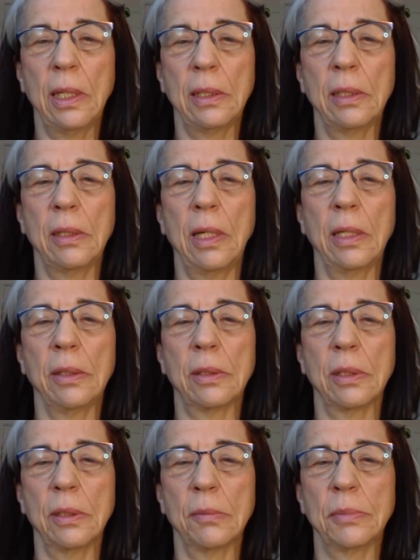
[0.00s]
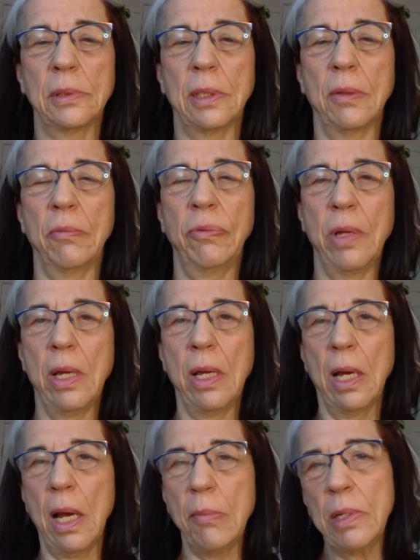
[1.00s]
in terms of,
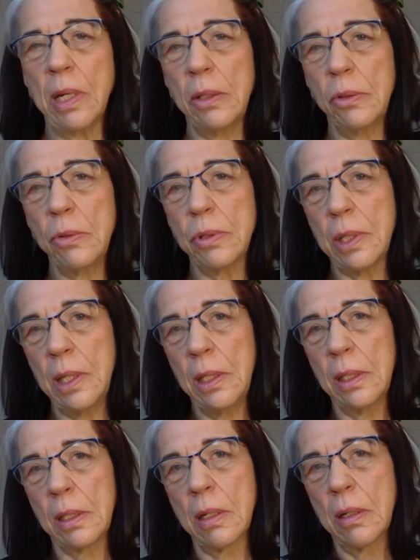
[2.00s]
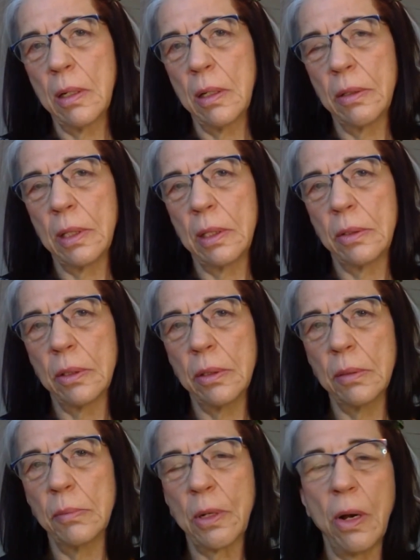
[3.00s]
I mean, I do think the
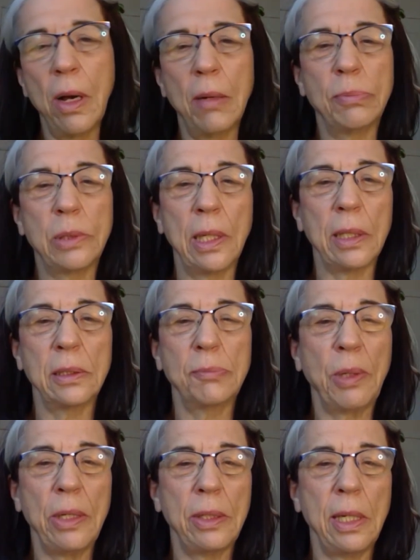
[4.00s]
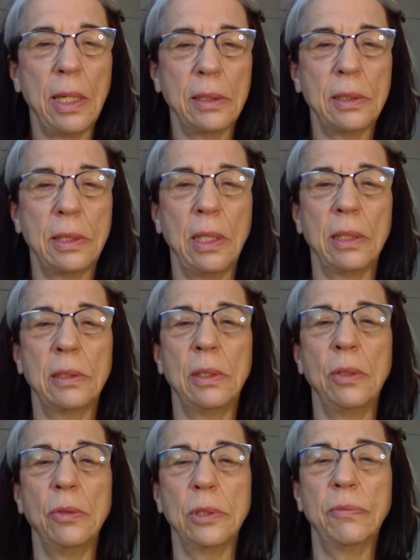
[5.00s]
term complex PTSD is
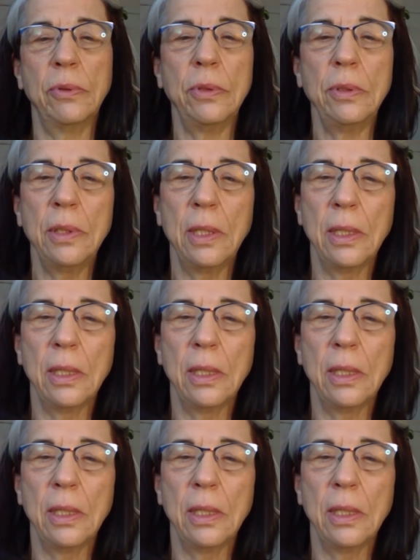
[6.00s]
useful